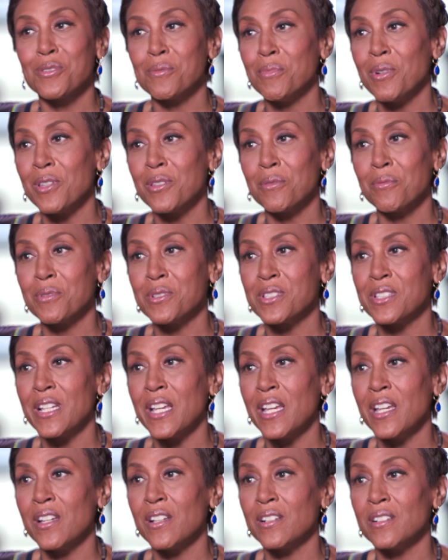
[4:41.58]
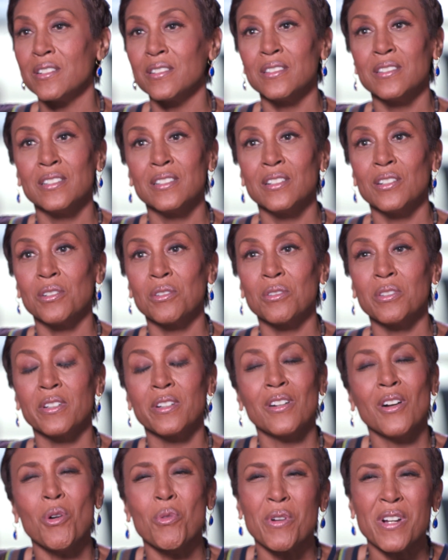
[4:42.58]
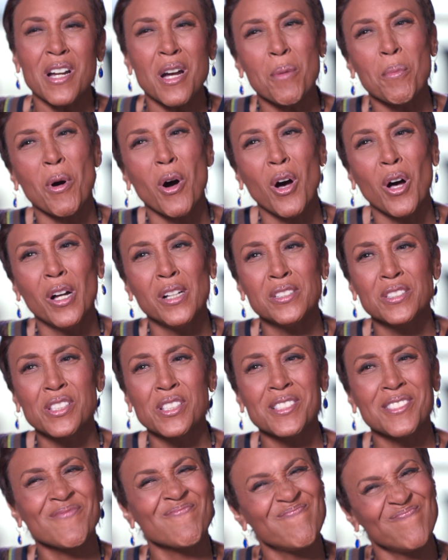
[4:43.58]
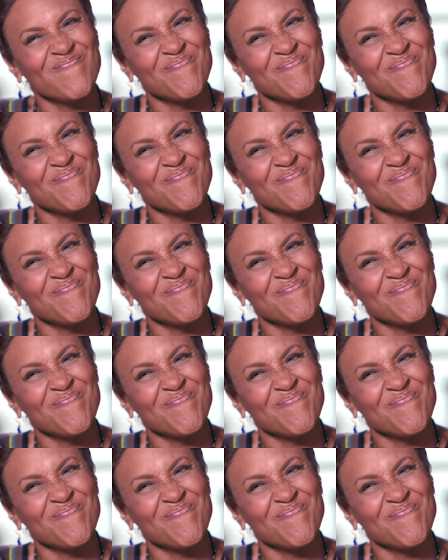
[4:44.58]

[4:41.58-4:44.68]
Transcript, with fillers: your mother was saying earlier, oh, come on, just